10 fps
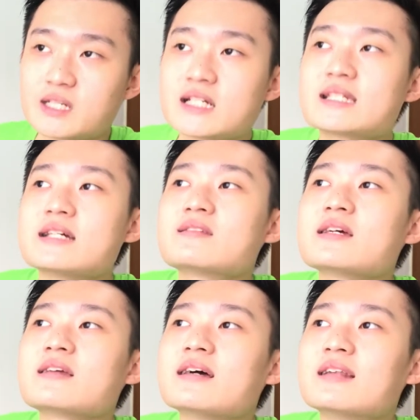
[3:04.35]
because they
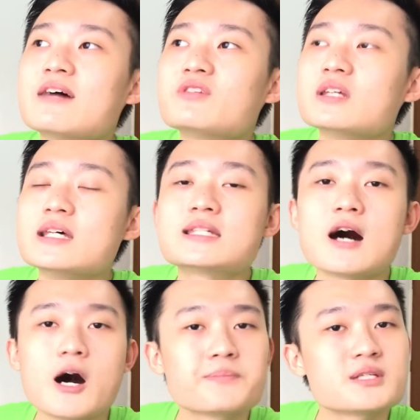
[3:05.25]
think that 11 is
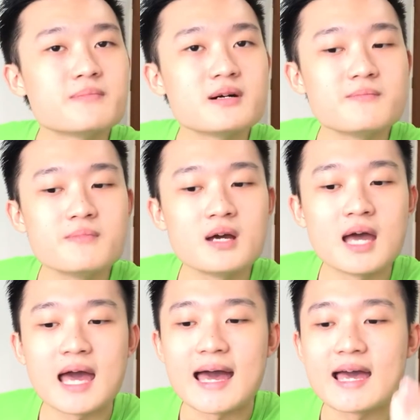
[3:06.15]
optimum,
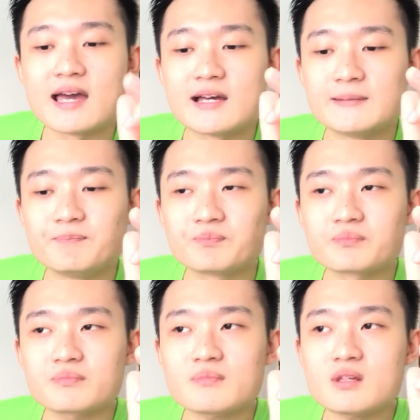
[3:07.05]
and
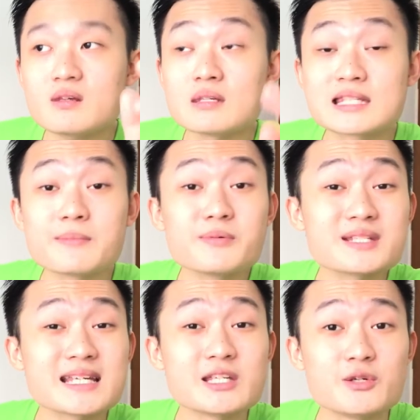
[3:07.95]
some people
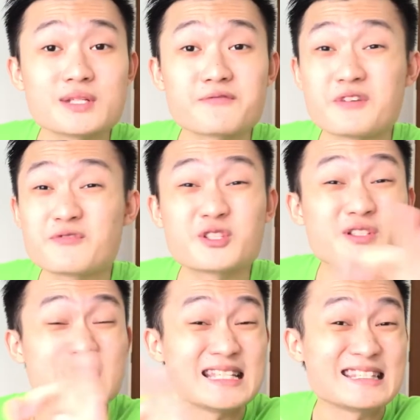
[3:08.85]
say using
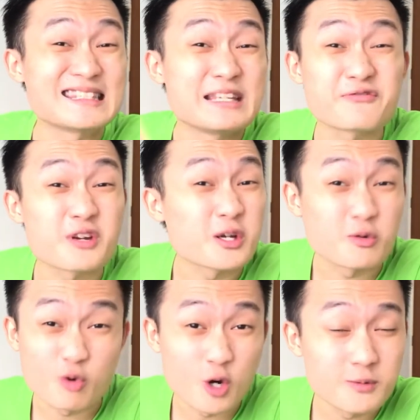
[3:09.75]
15 different
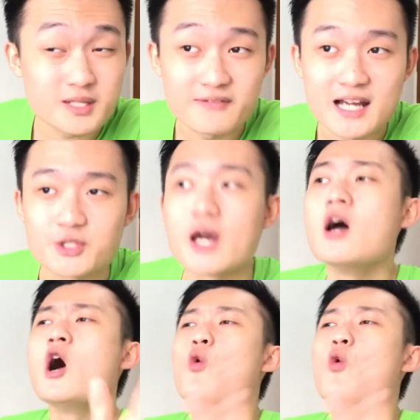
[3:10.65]
groups of hashtags.